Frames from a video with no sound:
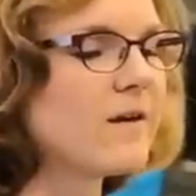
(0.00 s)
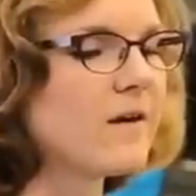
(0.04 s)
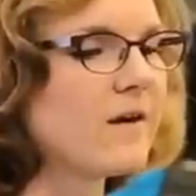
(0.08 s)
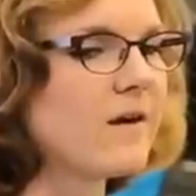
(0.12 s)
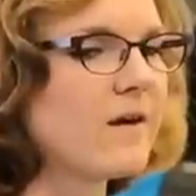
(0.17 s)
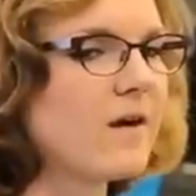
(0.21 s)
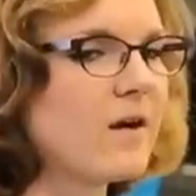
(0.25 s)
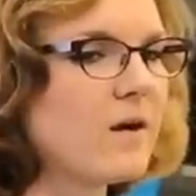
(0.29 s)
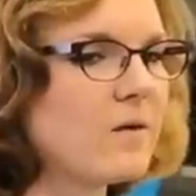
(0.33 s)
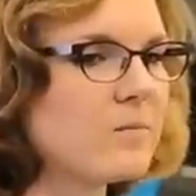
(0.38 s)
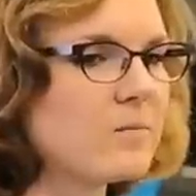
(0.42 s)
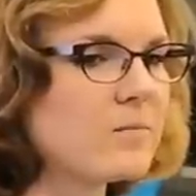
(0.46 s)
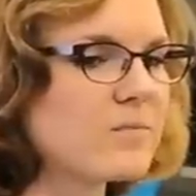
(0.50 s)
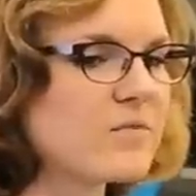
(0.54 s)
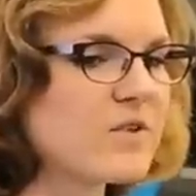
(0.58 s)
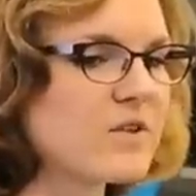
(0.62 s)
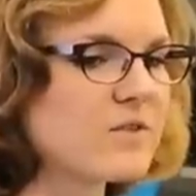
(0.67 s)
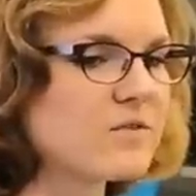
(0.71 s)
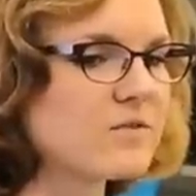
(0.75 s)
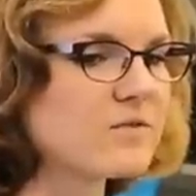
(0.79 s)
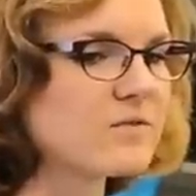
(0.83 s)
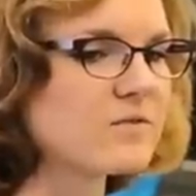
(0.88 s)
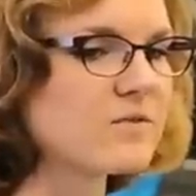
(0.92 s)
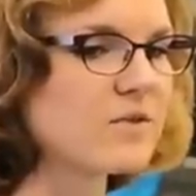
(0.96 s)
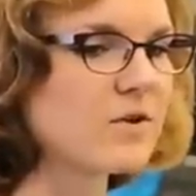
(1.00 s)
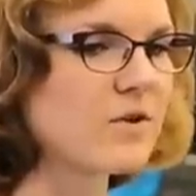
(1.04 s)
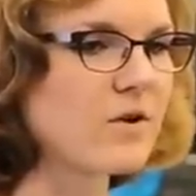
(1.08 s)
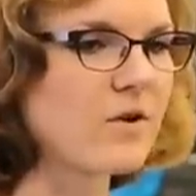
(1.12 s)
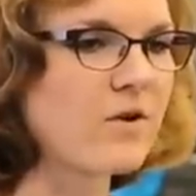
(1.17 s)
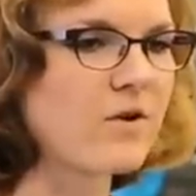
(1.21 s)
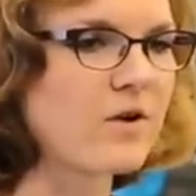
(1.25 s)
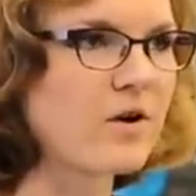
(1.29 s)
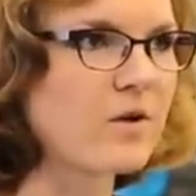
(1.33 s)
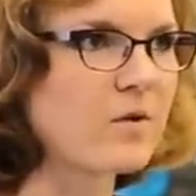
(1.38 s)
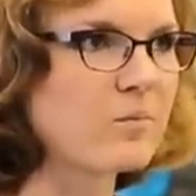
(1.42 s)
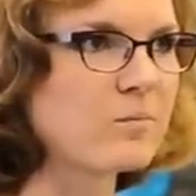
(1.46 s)
Um, that there
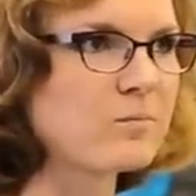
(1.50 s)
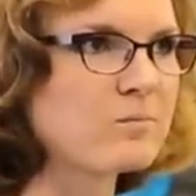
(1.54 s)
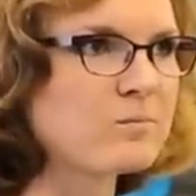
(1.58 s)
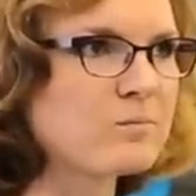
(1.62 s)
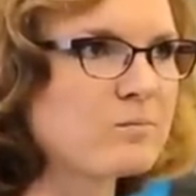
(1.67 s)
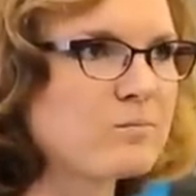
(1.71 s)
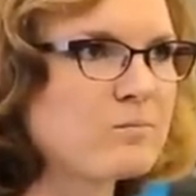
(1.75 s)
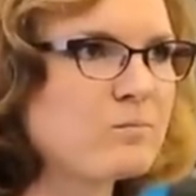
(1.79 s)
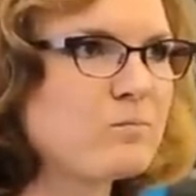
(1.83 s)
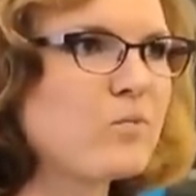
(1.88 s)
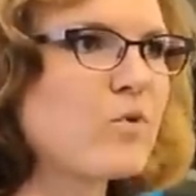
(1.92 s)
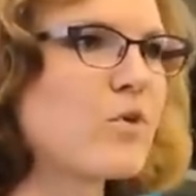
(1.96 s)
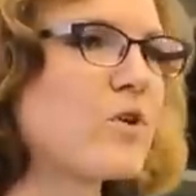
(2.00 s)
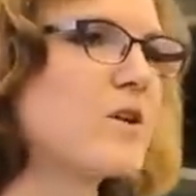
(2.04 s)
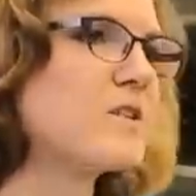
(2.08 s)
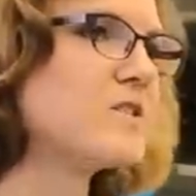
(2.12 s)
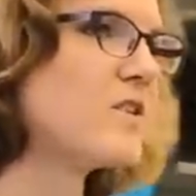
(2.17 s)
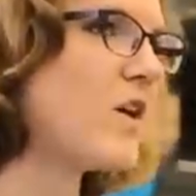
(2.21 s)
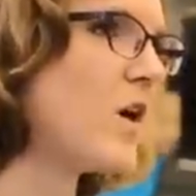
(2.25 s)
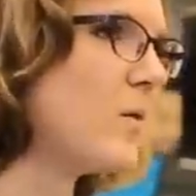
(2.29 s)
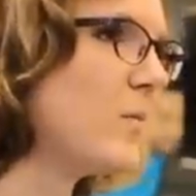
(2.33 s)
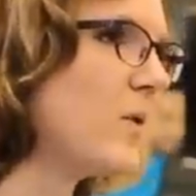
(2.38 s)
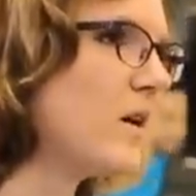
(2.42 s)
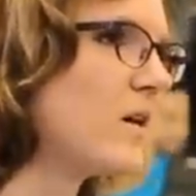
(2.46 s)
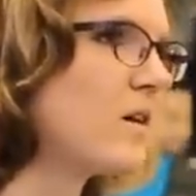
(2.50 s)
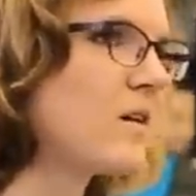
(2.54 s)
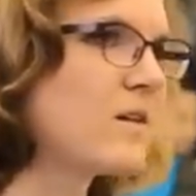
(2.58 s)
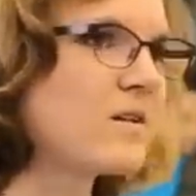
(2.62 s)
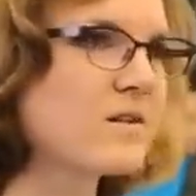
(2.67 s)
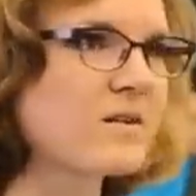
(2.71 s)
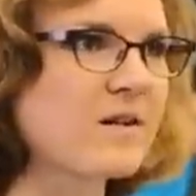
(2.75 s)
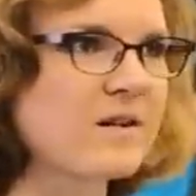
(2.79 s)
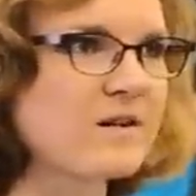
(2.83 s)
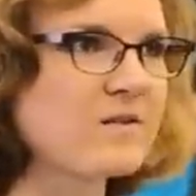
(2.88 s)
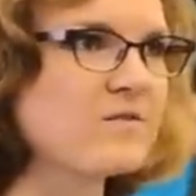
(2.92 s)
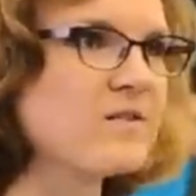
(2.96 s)
are more atomic,
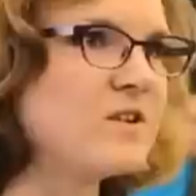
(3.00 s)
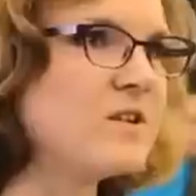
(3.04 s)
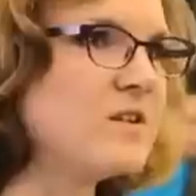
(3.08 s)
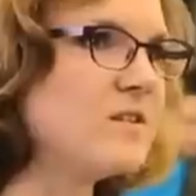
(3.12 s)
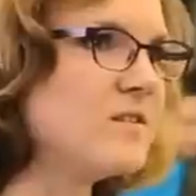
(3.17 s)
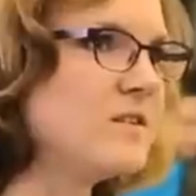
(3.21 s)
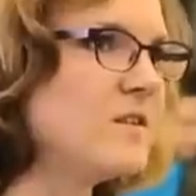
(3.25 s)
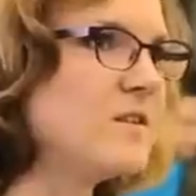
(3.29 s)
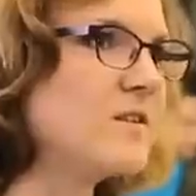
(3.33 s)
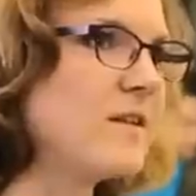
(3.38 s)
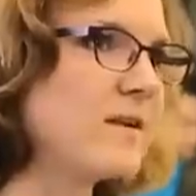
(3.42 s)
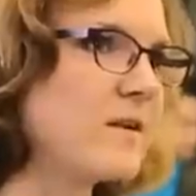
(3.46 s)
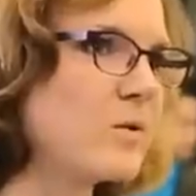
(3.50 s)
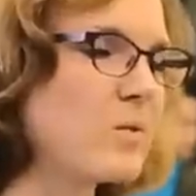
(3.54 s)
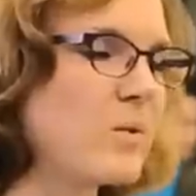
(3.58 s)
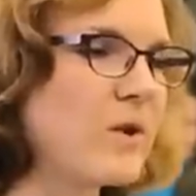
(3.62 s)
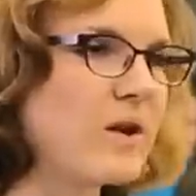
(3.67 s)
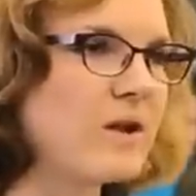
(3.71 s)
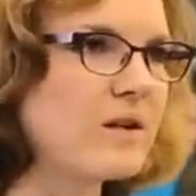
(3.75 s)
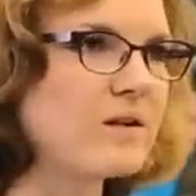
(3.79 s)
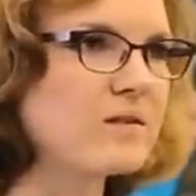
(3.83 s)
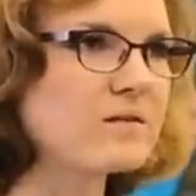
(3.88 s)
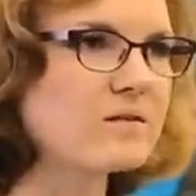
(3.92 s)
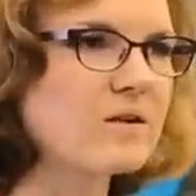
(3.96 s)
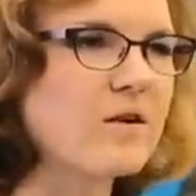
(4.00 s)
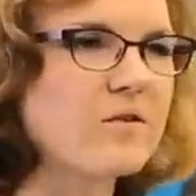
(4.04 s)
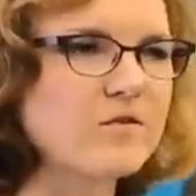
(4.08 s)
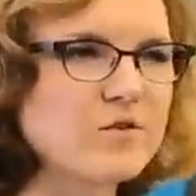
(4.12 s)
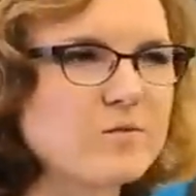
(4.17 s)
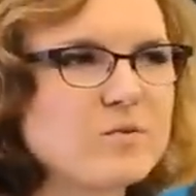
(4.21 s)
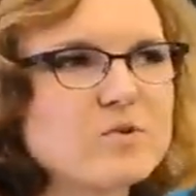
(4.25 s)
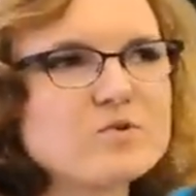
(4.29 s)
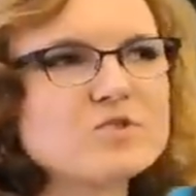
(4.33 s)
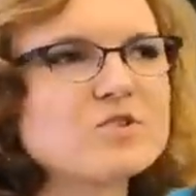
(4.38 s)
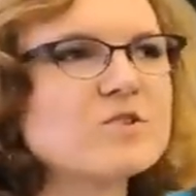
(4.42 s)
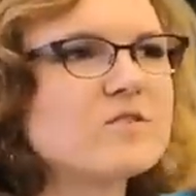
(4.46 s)
kind of easy, lightweight
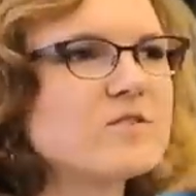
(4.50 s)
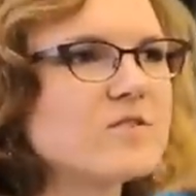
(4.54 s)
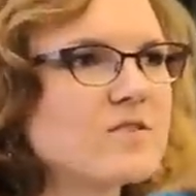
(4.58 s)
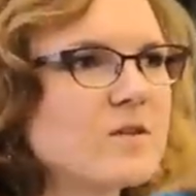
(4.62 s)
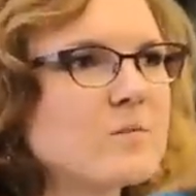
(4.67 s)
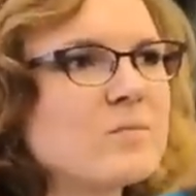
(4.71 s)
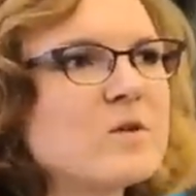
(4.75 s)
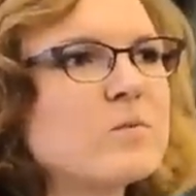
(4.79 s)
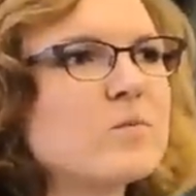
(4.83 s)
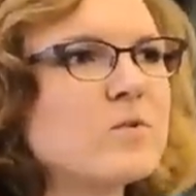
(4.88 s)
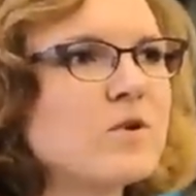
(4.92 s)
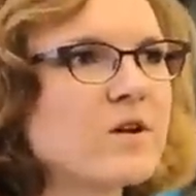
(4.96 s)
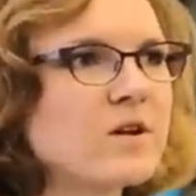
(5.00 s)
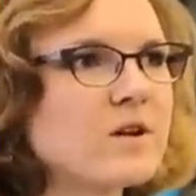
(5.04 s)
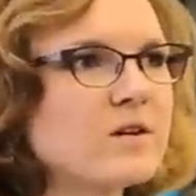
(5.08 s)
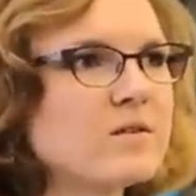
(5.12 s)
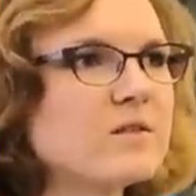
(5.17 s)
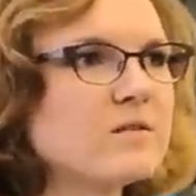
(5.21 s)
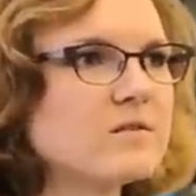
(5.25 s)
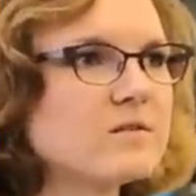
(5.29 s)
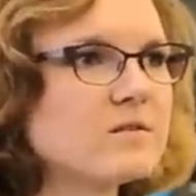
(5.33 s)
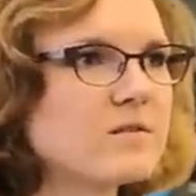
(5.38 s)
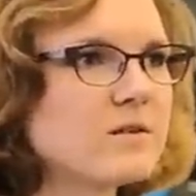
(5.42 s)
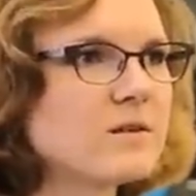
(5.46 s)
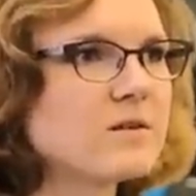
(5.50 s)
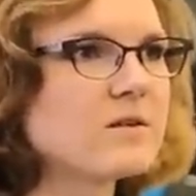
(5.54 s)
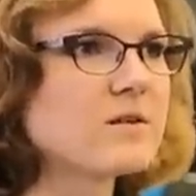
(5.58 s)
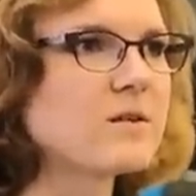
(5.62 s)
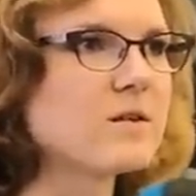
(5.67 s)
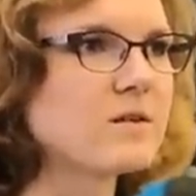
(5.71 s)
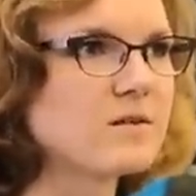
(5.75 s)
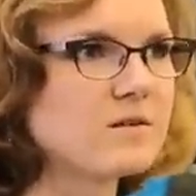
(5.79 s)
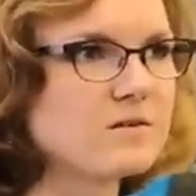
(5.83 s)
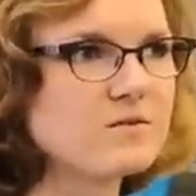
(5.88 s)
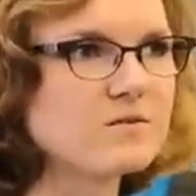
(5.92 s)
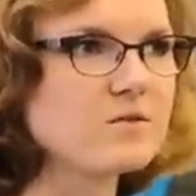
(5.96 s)
contributions that people can,
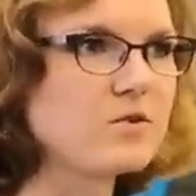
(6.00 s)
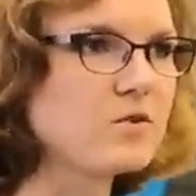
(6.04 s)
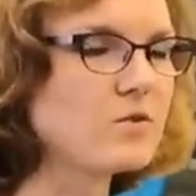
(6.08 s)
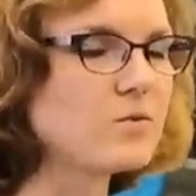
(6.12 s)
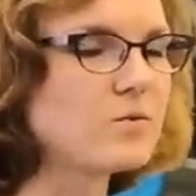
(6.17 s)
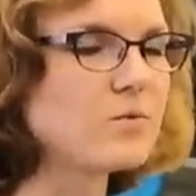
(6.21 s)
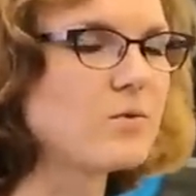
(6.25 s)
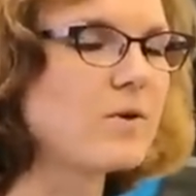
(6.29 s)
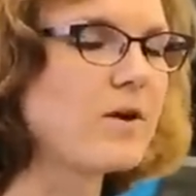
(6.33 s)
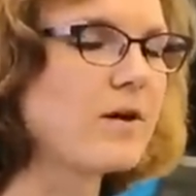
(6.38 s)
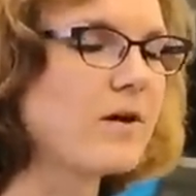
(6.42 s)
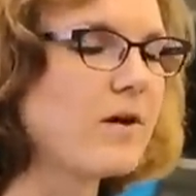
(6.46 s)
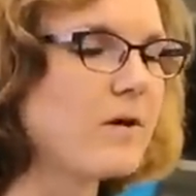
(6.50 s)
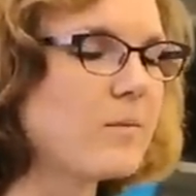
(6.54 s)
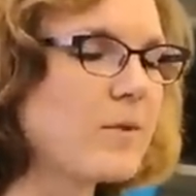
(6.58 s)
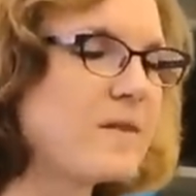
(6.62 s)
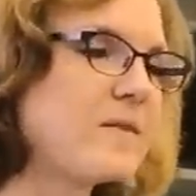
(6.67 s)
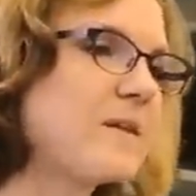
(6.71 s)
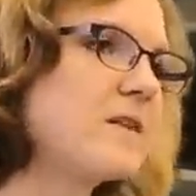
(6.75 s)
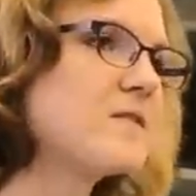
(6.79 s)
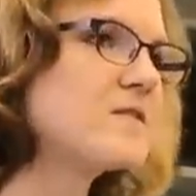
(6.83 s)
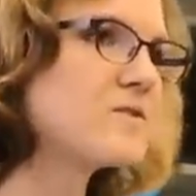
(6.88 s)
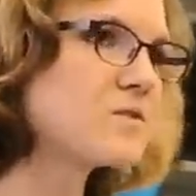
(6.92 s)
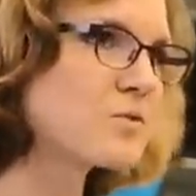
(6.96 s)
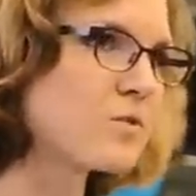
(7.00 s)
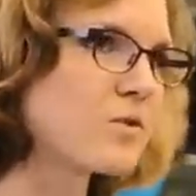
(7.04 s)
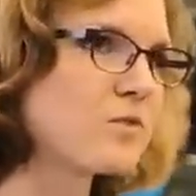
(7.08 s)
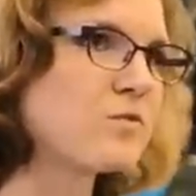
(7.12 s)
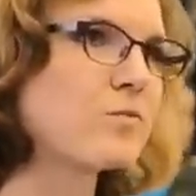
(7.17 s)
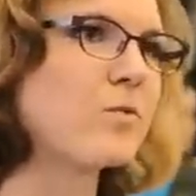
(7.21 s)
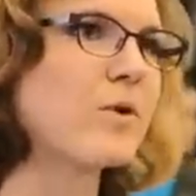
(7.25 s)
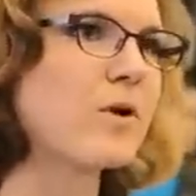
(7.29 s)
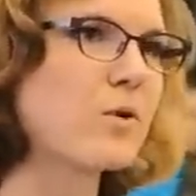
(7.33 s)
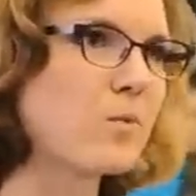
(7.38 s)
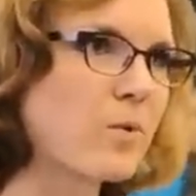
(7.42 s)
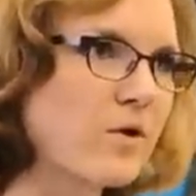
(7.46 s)
can do. Um, and that's sort of
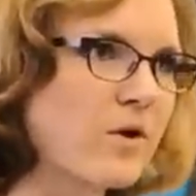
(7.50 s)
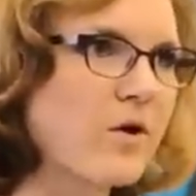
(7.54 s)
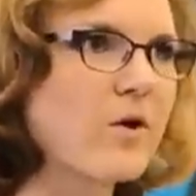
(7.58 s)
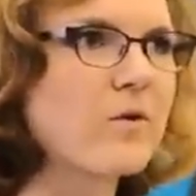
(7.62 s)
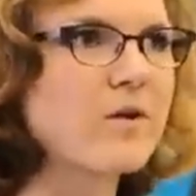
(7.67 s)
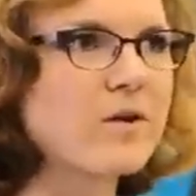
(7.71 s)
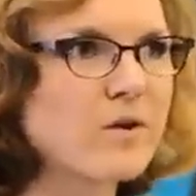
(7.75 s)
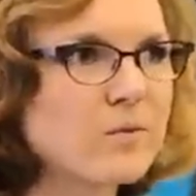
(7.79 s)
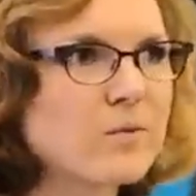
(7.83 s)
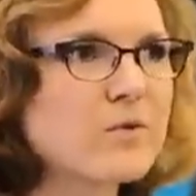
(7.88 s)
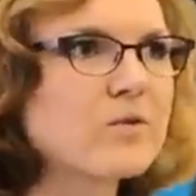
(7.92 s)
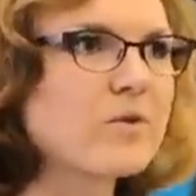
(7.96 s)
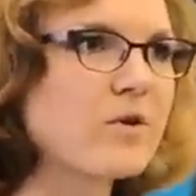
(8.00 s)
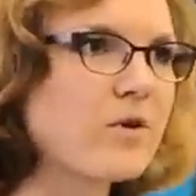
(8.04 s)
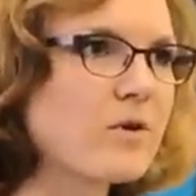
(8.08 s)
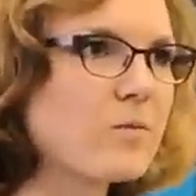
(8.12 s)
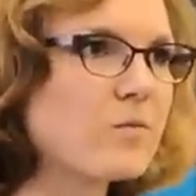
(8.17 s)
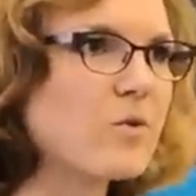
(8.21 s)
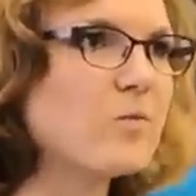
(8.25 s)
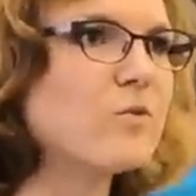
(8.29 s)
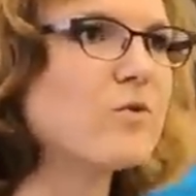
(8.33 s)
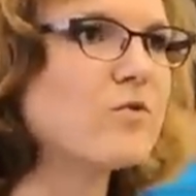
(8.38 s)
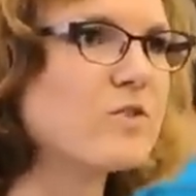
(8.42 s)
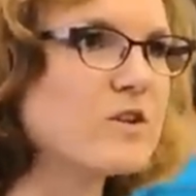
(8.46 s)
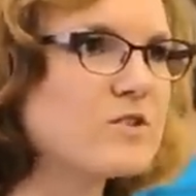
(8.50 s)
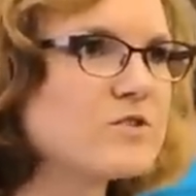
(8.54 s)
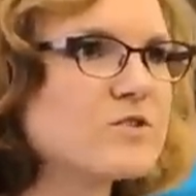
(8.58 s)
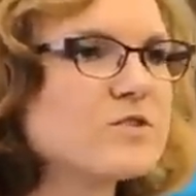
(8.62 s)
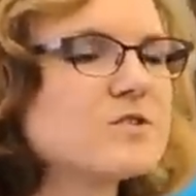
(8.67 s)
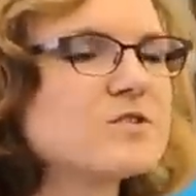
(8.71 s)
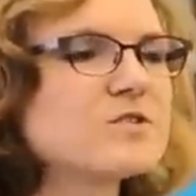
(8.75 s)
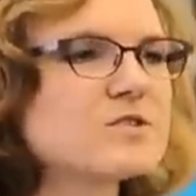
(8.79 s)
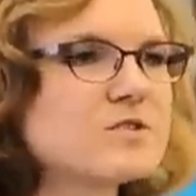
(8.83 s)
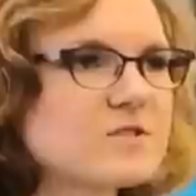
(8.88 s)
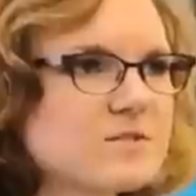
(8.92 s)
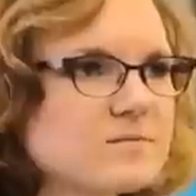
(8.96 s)
where we're going with our mobile
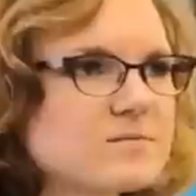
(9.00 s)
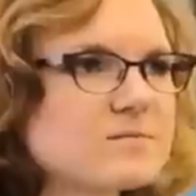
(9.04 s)
features.